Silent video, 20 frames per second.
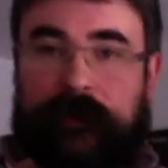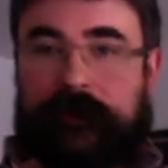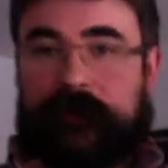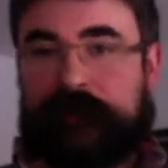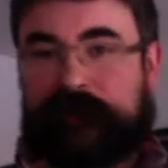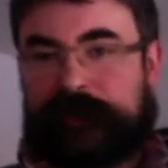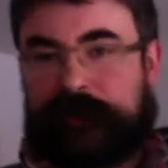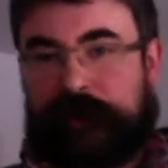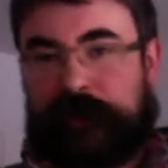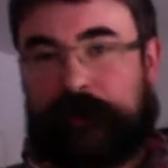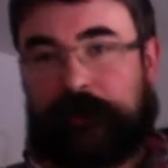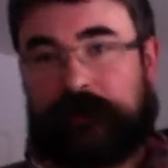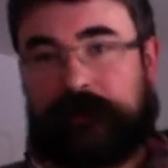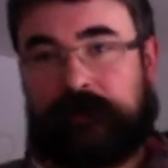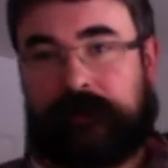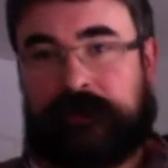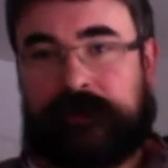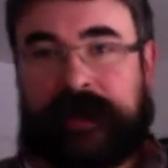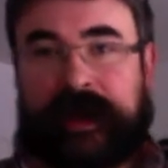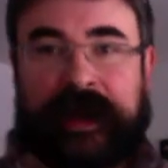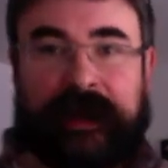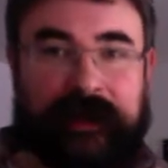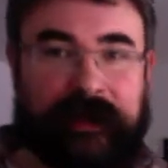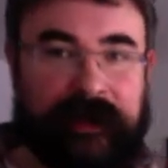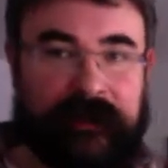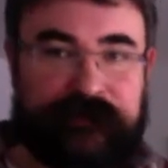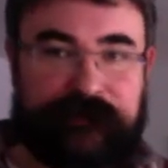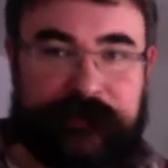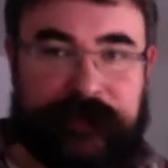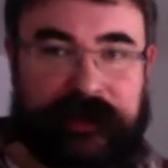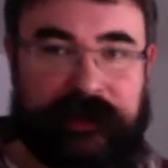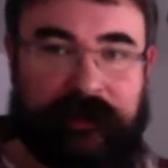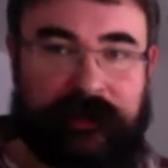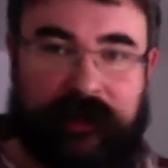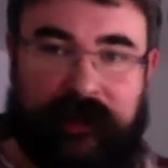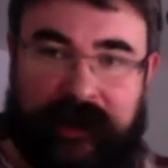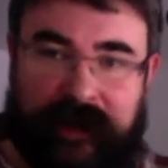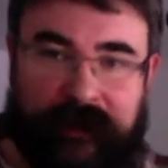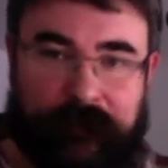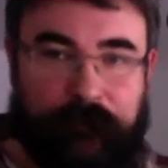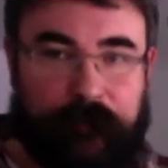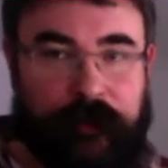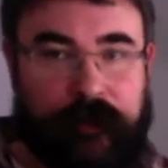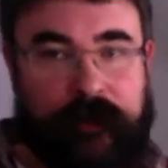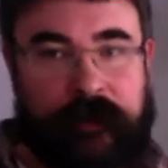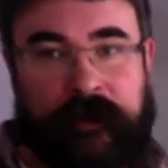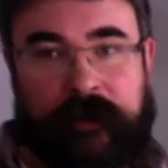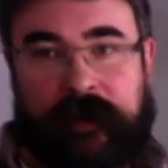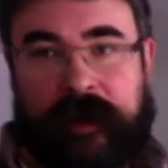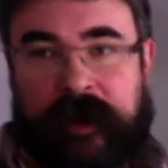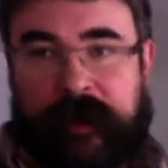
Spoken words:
So that gives me a lot more